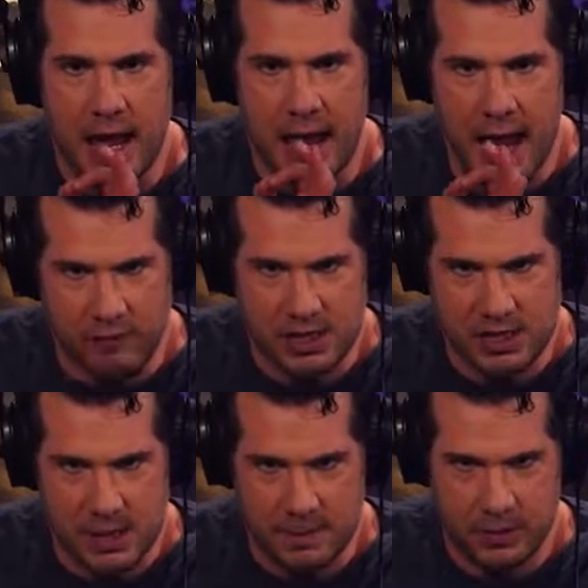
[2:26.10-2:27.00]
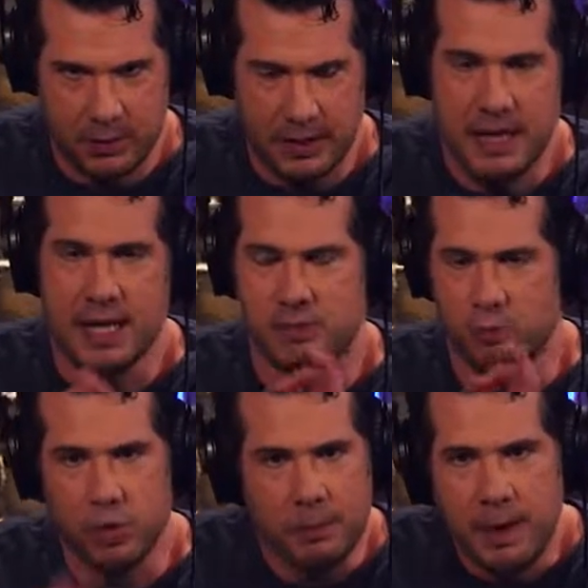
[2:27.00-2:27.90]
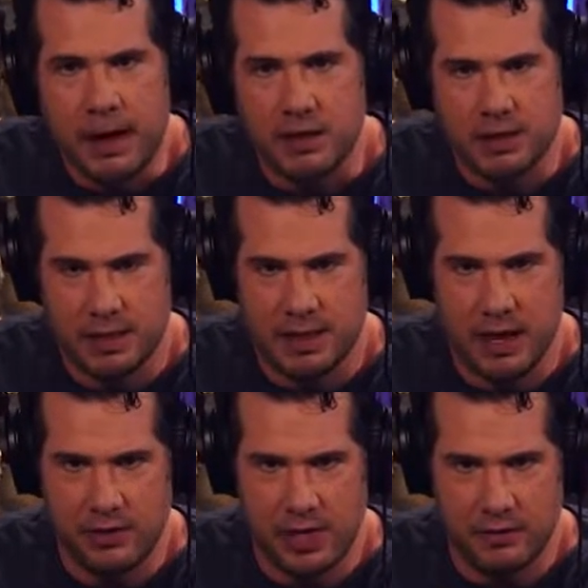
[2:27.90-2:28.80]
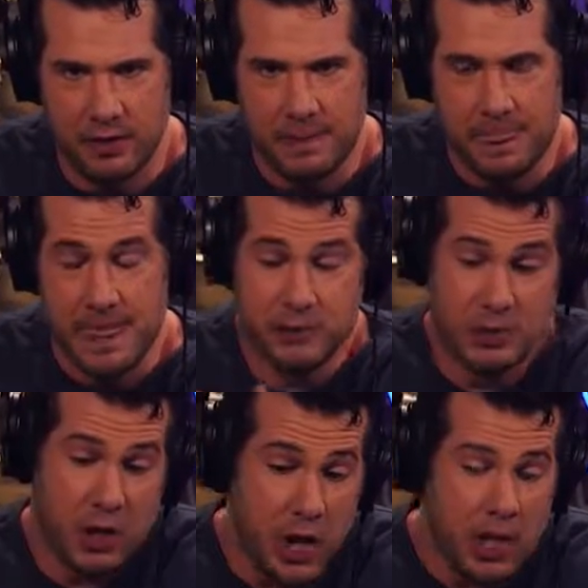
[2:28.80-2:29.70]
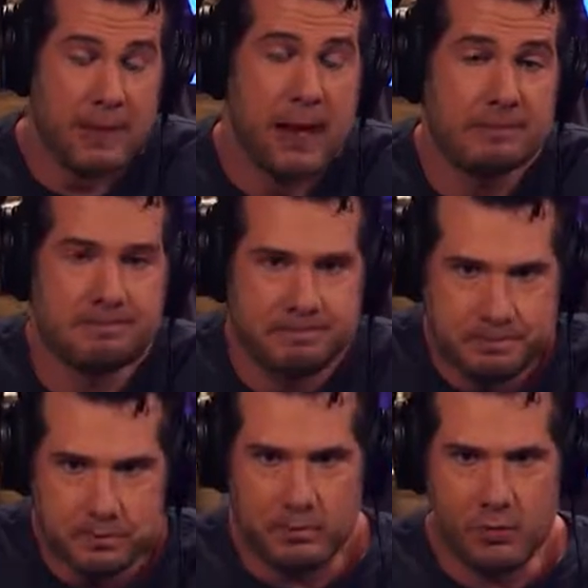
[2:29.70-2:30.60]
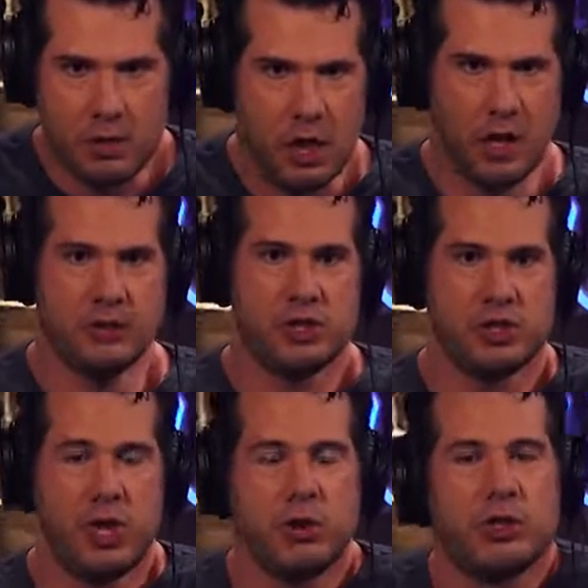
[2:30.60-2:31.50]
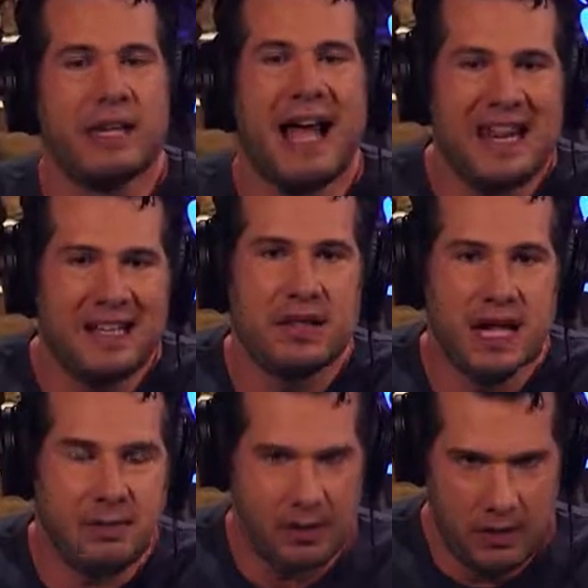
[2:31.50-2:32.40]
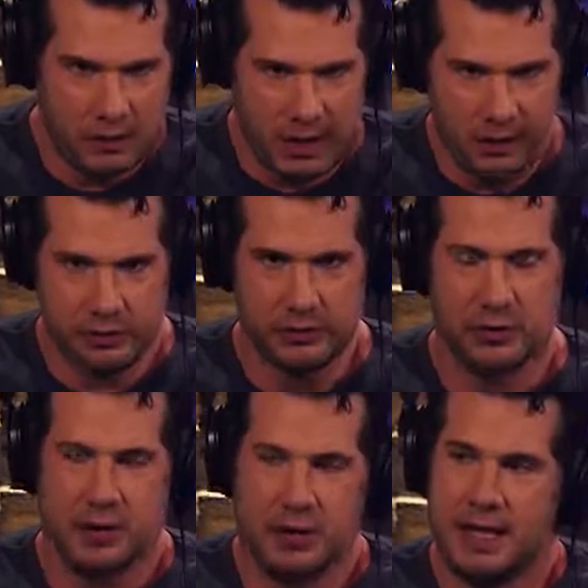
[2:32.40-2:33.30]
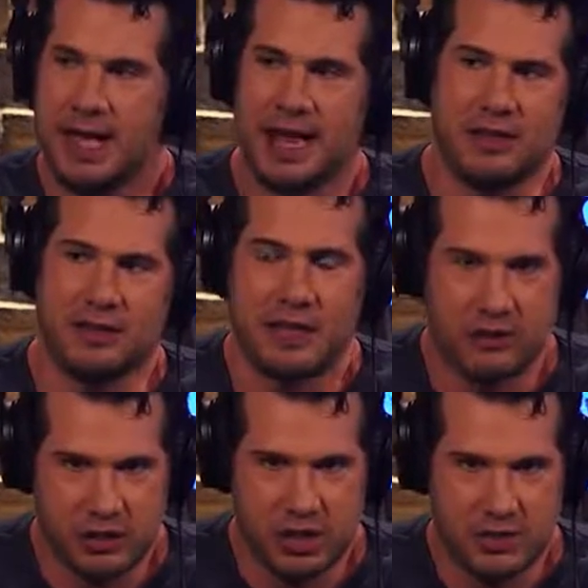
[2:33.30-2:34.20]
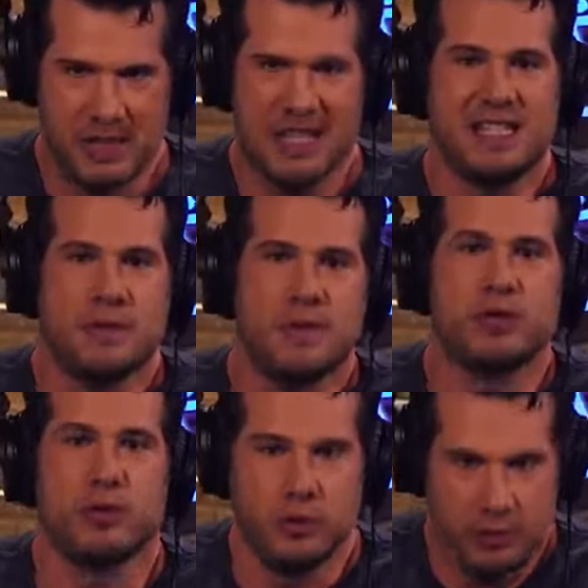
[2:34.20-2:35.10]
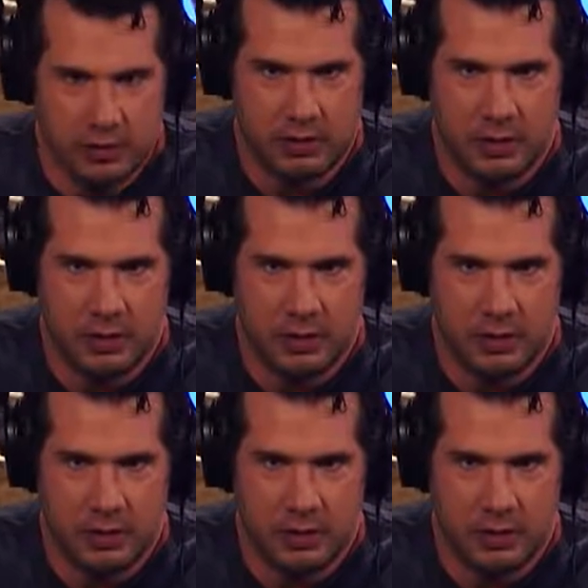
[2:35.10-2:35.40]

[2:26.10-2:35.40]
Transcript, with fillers: every step of the way. It's more apparent to me now than ever. As we talk about on this show, your guiding light above all else, I hate this sounds cheesy, but it needs to be truth.